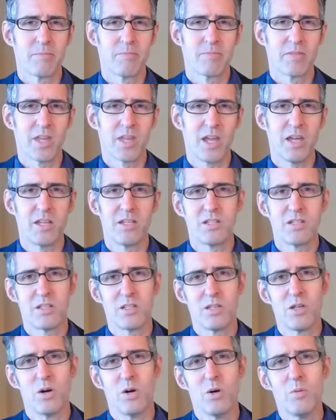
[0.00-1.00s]
And the
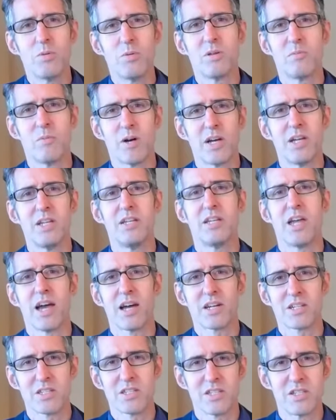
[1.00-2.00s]
open mind
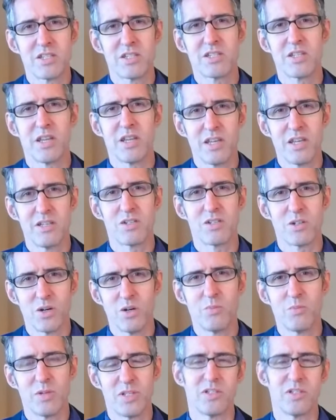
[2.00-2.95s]
actually stays open,